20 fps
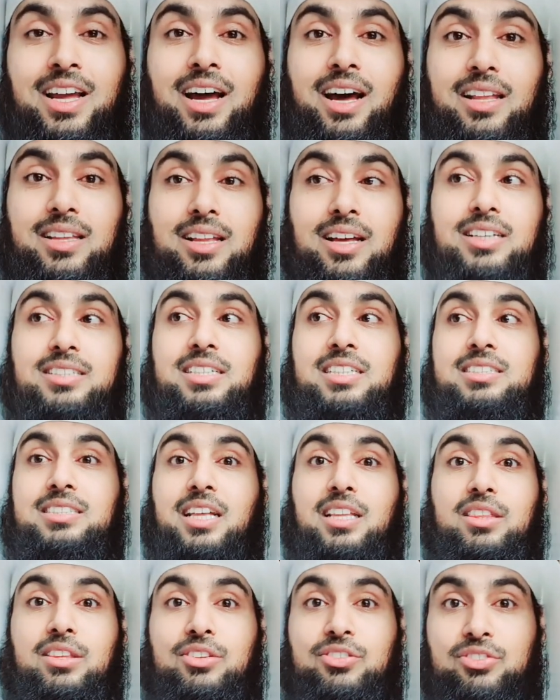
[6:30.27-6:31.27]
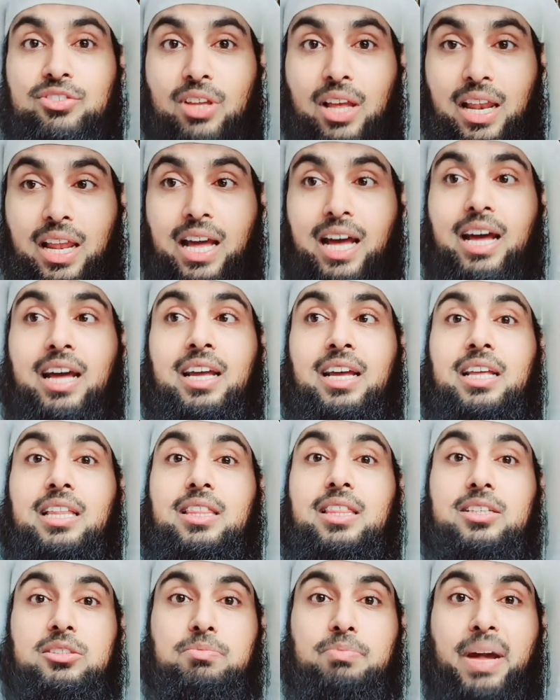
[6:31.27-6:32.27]
Allah says that the salah,
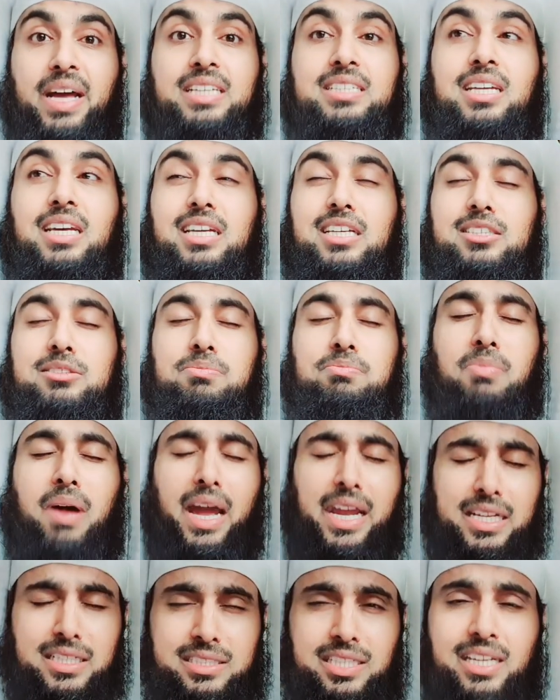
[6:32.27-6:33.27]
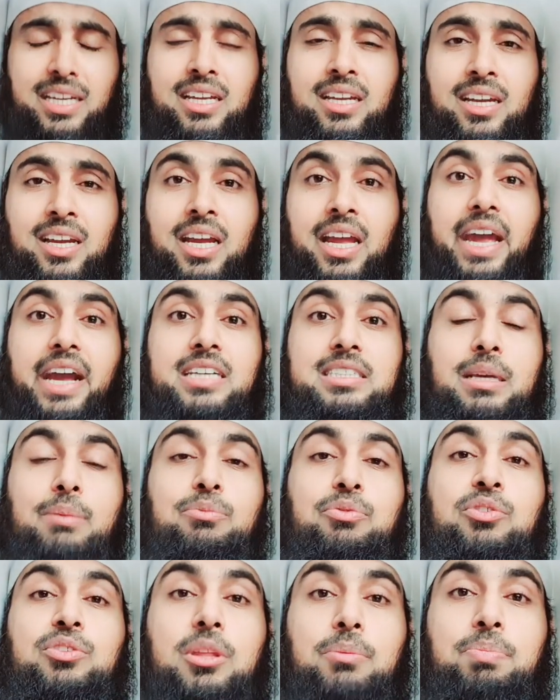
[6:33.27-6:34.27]
this matter is mighty except
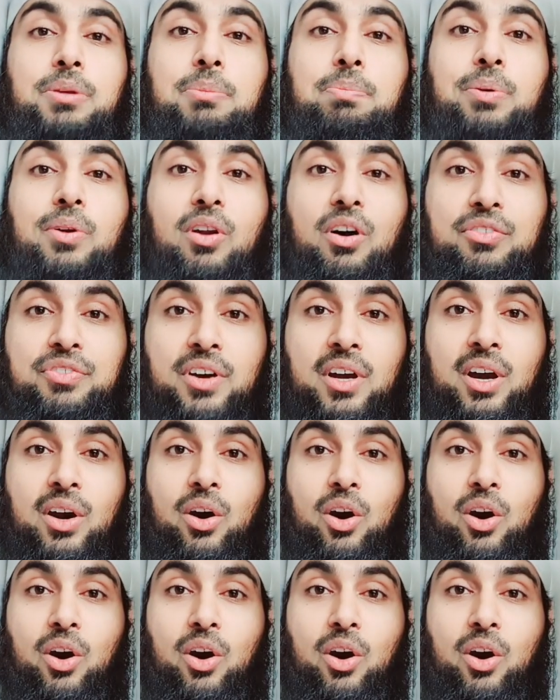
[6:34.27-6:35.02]
for the people of